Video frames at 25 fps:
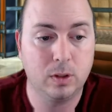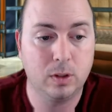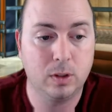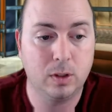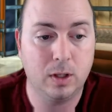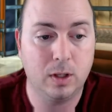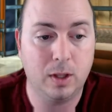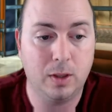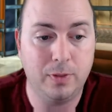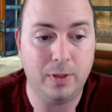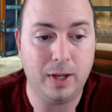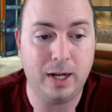
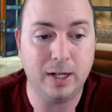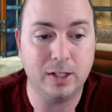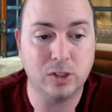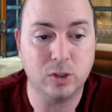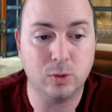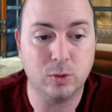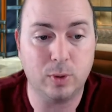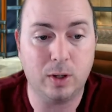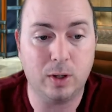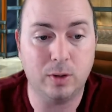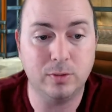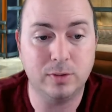That is
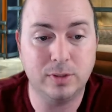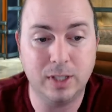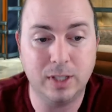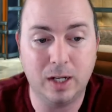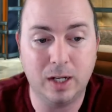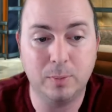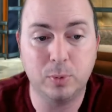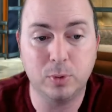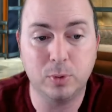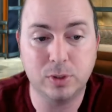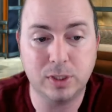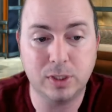around
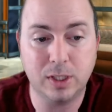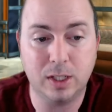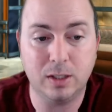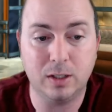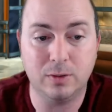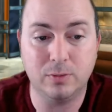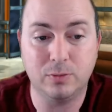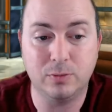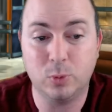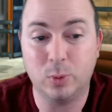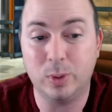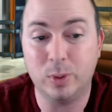10%
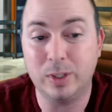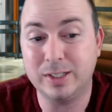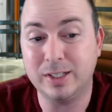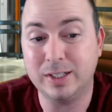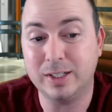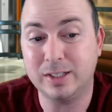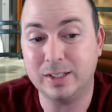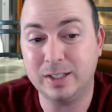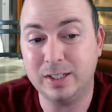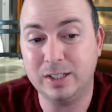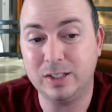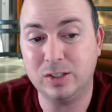of
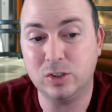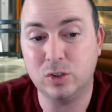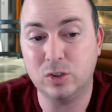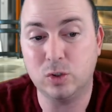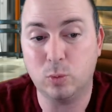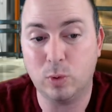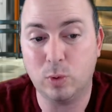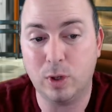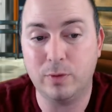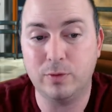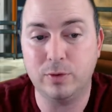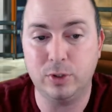2016's
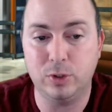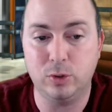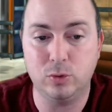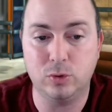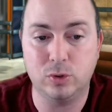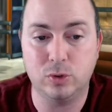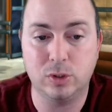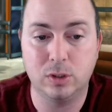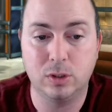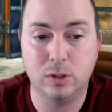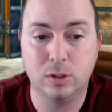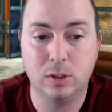
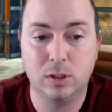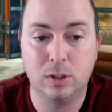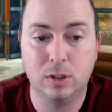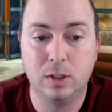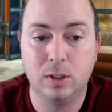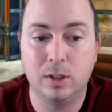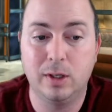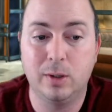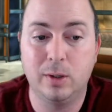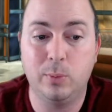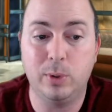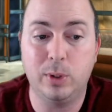revenues.
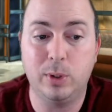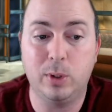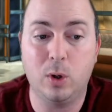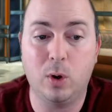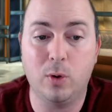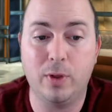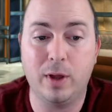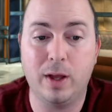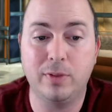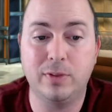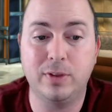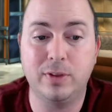We call
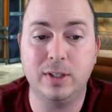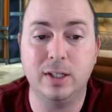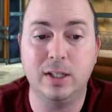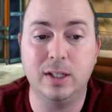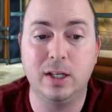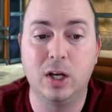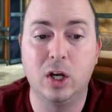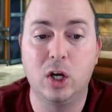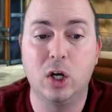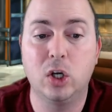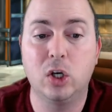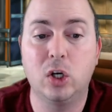that the
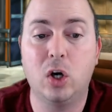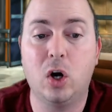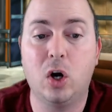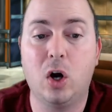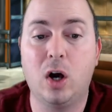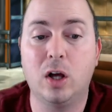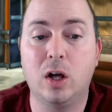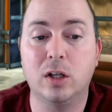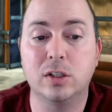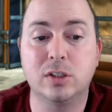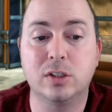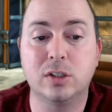
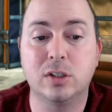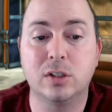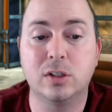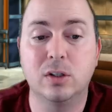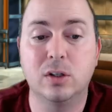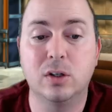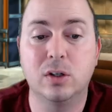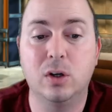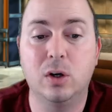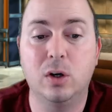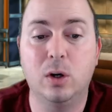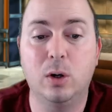cost
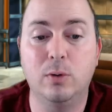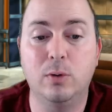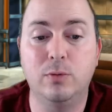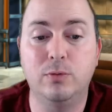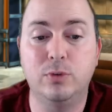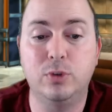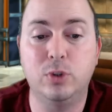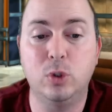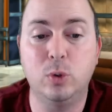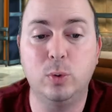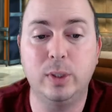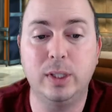of
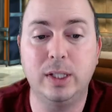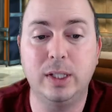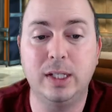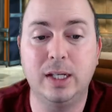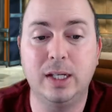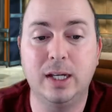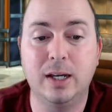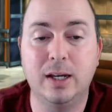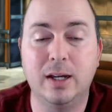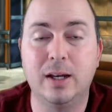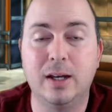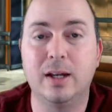doing
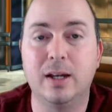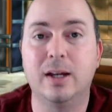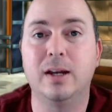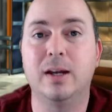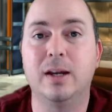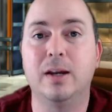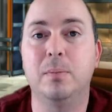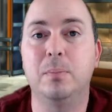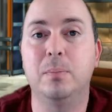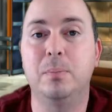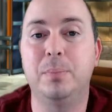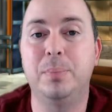
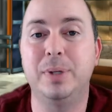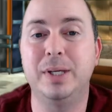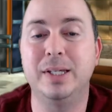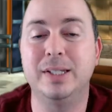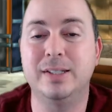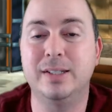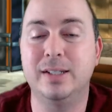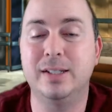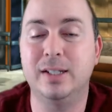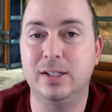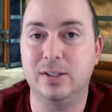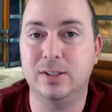
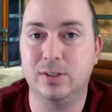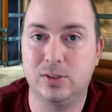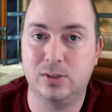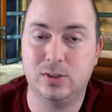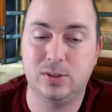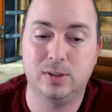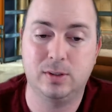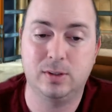business.